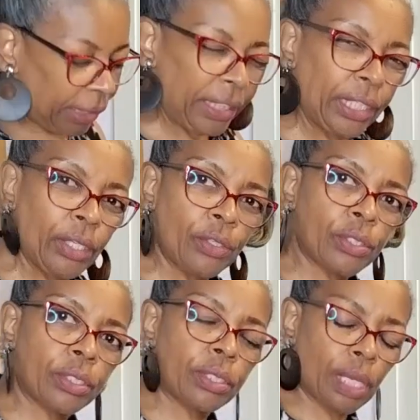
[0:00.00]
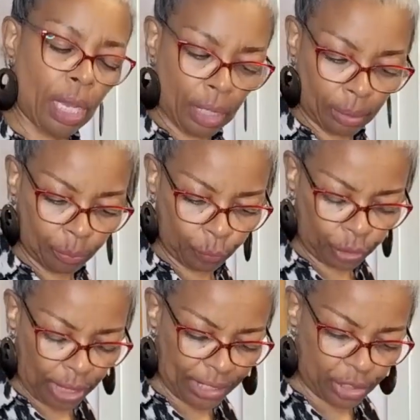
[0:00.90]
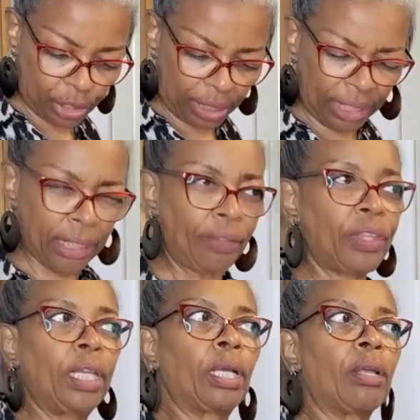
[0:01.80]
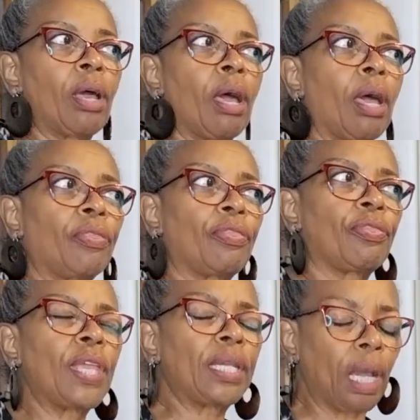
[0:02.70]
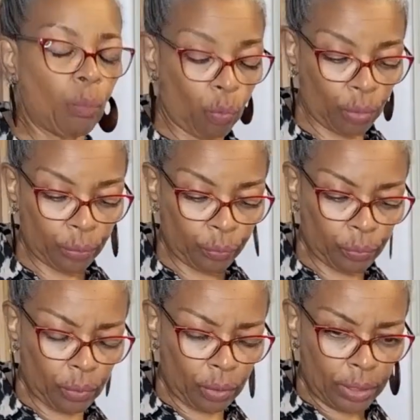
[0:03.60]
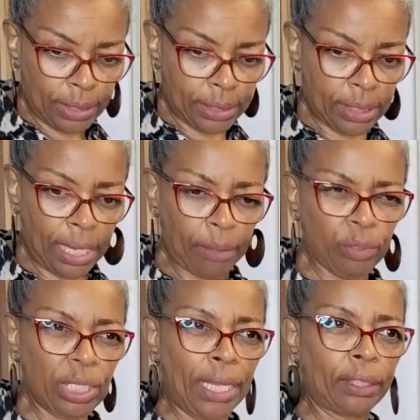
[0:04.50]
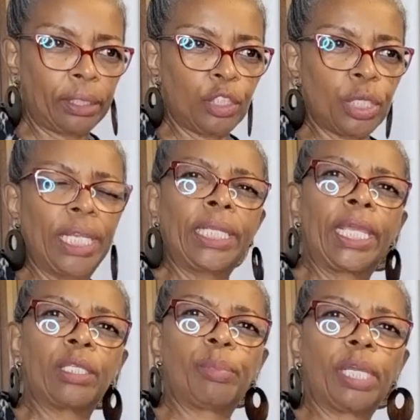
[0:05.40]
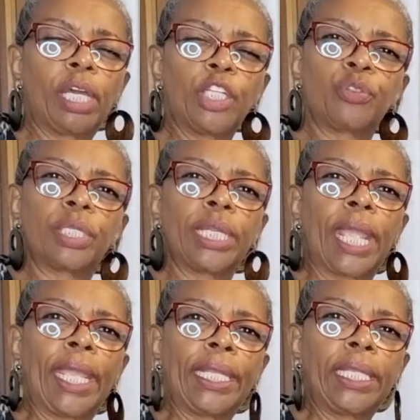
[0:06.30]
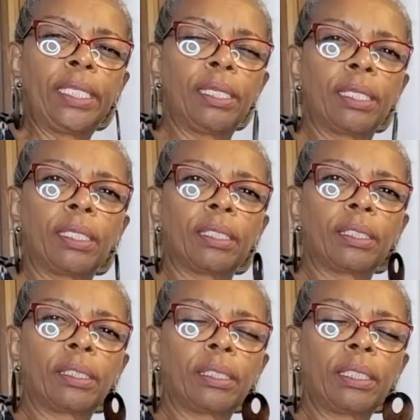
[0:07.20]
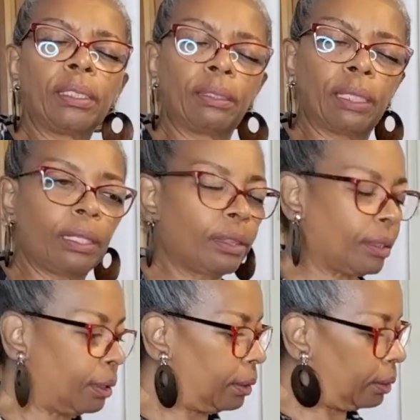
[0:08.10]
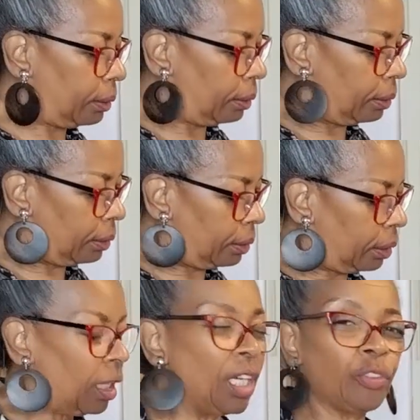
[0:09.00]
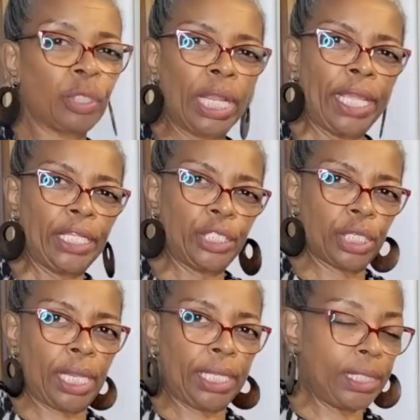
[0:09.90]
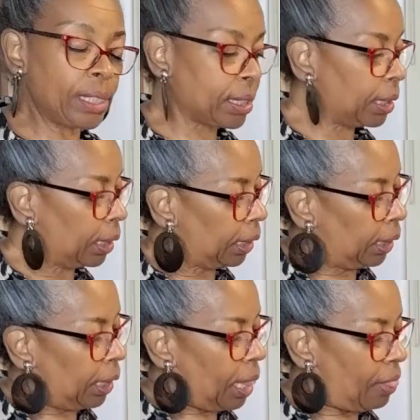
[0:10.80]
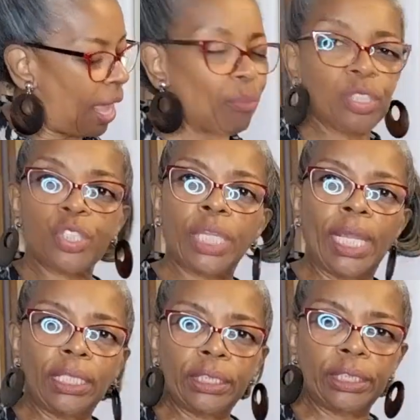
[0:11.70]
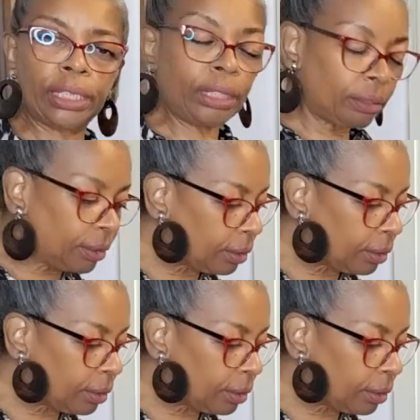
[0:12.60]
is we had to chain. I think I want to say it was like the chain had to be 180 in length, 180 chains. That was challenging,